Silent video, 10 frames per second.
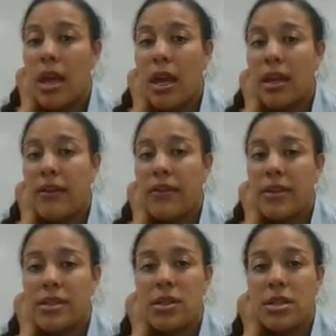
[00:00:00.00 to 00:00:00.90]
And if
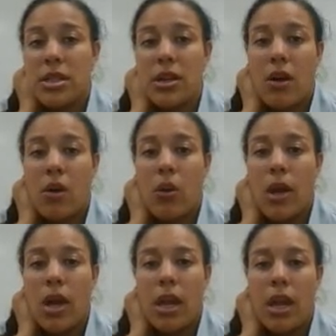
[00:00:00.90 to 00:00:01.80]
it's good to go,
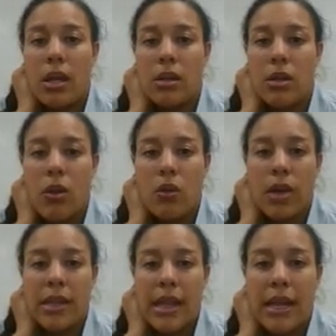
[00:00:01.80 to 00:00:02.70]
it'll go
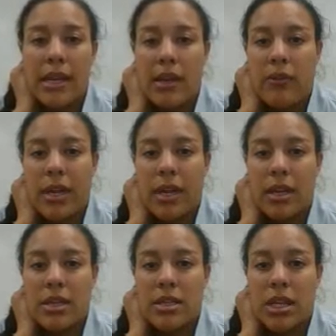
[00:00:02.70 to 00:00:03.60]
green light and we can
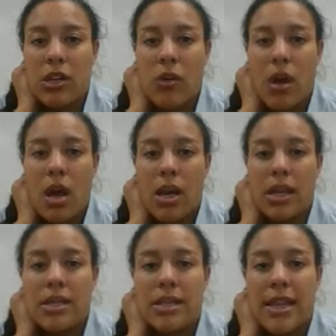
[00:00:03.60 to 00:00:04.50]
continue on
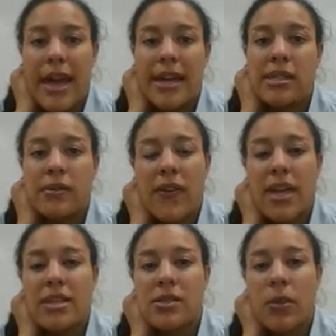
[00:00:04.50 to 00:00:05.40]
into the S
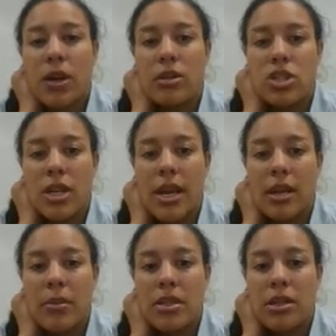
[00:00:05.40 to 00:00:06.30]
phase where
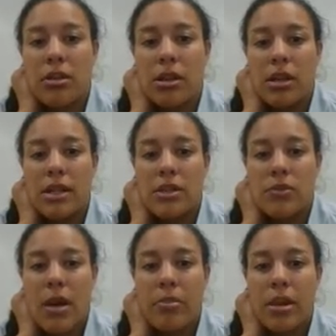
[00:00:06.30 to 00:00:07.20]
genetic material is
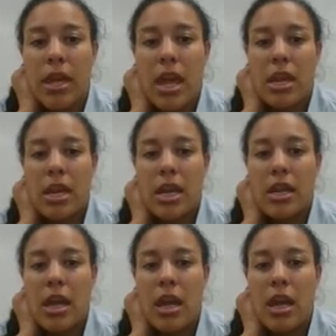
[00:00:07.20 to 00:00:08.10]
replicated.